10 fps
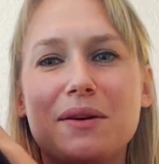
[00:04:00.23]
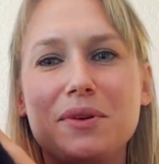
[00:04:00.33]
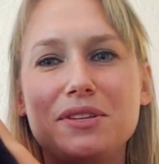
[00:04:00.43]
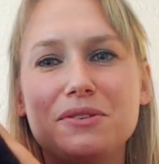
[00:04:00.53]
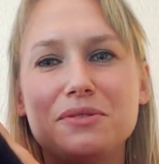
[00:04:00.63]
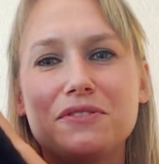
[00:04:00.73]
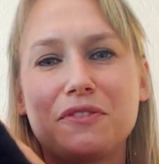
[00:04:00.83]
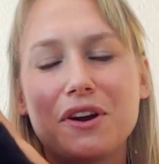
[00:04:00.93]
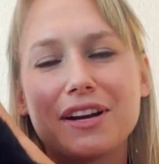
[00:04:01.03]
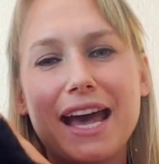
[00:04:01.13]
that we use
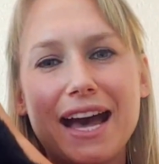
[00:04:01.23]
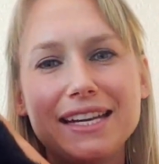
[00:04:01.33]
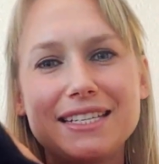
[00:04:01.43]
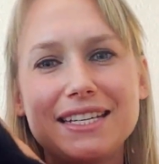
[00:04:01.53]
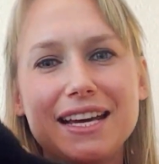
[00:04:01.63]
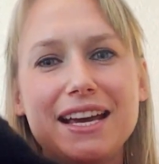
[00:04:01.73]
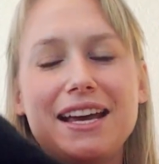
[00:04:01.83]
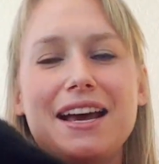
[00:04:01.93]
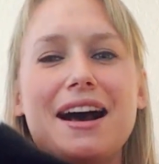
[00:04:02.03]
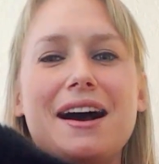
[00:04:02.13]
for our cats.
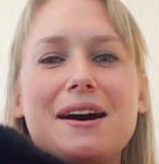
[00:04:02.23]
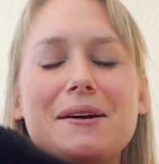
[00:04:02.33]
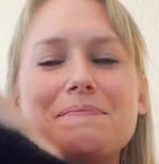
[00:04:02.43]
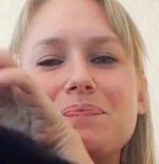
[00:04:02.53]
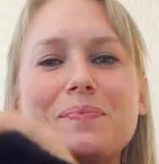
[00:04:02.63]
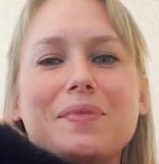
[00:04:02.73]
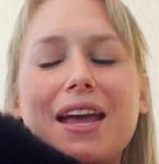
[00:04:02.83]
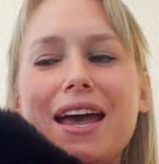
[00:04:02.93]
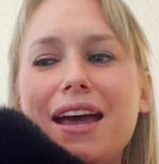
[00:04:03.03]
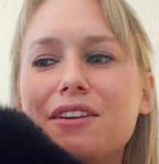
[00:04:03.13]
Um,
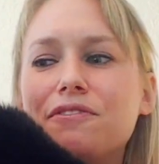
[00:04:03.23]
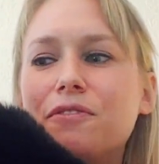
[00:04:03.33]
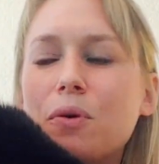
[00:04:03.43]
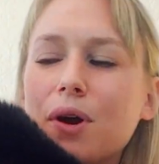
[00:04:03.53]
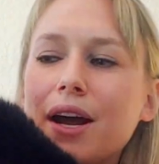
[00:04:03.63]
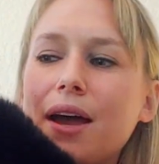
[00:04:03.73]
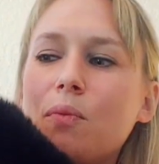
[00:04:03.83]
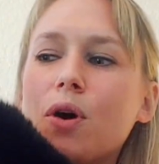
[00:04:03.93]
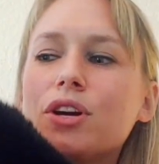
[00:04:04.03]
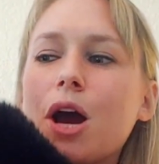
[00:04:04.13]
and for
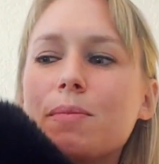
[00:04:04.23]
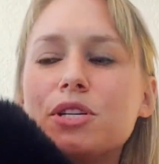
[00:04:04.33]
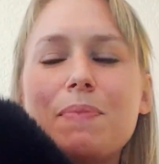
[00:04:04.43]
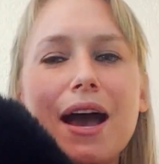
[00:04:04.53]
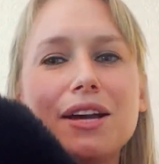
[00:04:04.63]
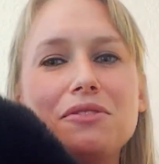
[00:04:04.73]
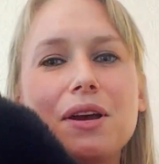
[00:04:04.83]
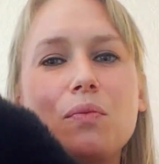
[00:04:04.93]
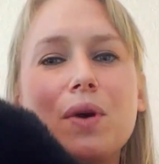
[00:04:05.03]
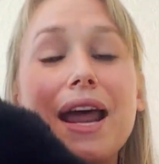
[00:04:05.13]
one garbage bag, you
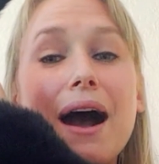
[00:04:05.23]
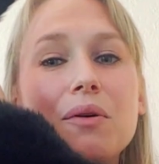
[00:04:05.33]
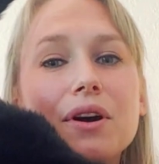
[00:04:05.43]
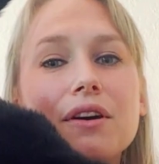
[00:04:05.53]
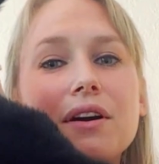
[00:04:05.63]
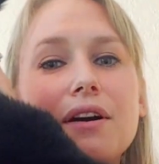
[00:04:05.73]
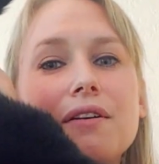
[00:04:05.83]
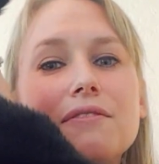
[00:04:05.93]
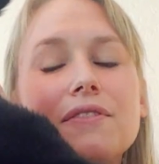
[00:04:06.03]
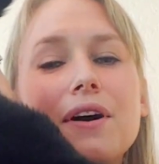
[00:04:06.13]
get one hour
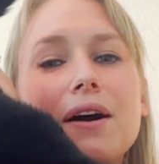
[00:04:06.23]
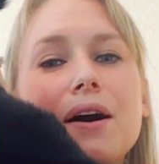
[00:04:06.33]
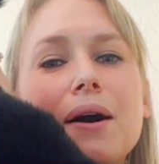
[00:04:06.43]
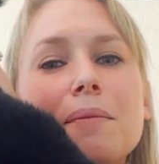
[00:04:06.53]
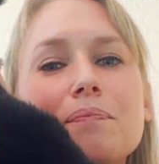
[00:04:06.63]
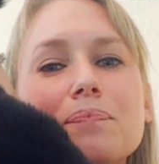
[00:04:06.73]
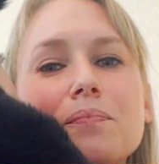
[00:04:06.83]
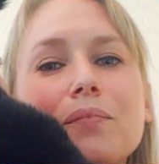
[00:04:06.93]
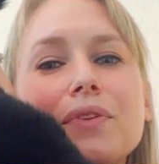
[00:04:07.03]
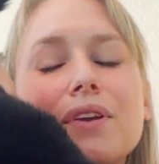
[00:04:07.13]
of, um,
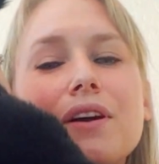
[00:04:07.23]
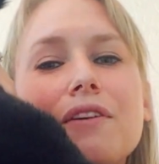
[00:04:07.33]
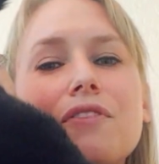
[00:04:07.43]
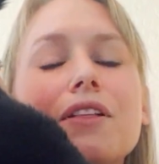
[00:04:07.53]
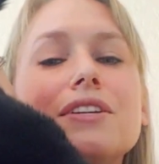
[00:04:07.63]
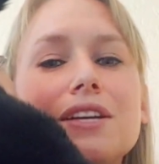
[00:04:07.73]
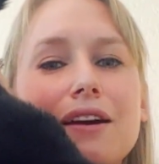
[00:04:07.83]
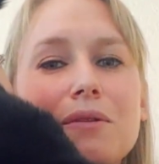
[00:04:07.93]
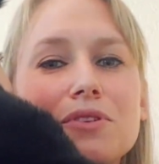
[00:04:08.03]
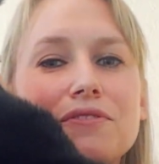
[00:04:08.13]
of
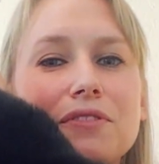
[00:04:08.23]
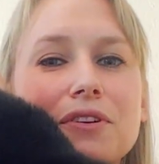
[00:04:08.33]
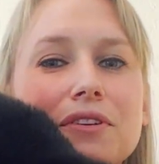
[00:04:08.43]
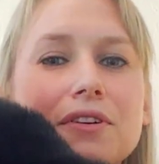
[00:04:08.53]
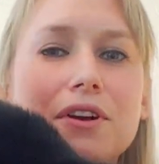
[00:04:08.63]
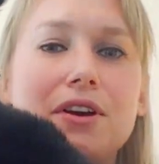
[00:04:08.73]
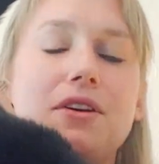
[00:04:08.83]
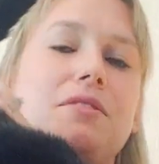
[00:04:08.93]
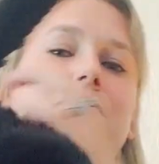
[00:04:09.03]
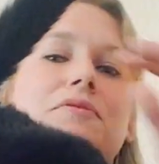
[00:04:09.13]
volunteer hours for,
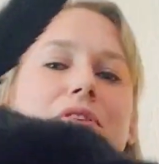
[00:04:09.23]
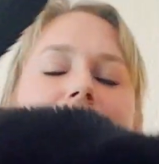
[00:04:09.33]
for